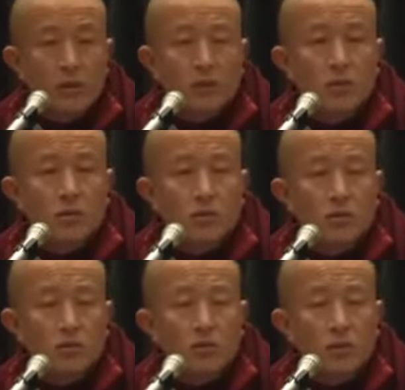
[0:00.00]
the
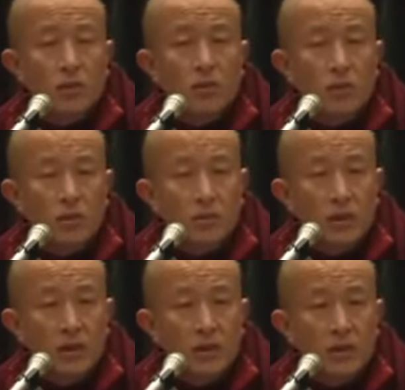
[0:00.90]
sort of the theory
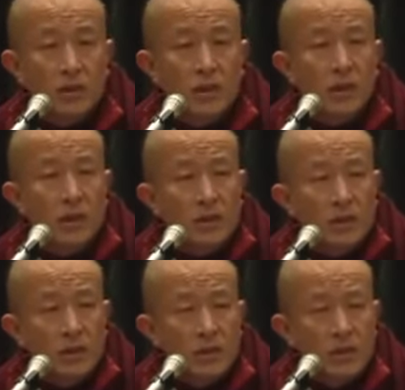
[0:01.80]
behind.
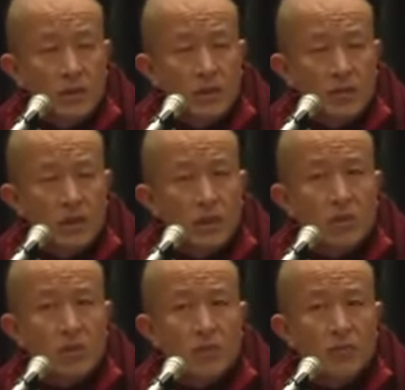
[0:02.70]
The
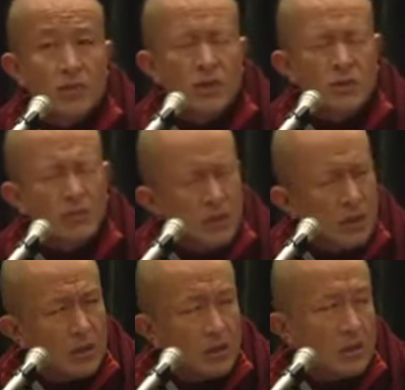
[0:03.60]
description and all of that is
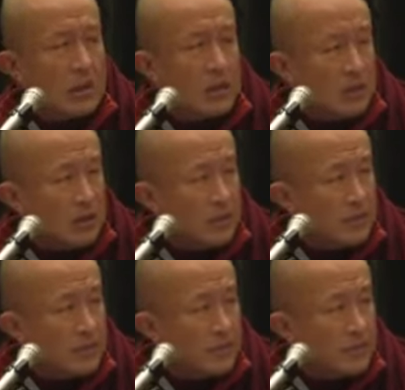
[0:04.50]
very
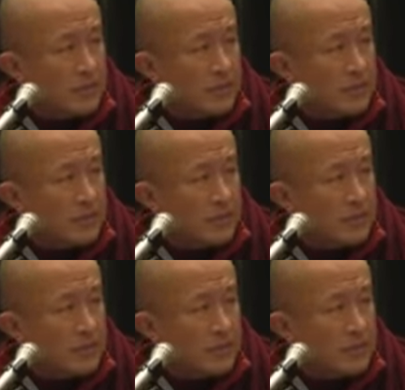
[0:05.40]
relative.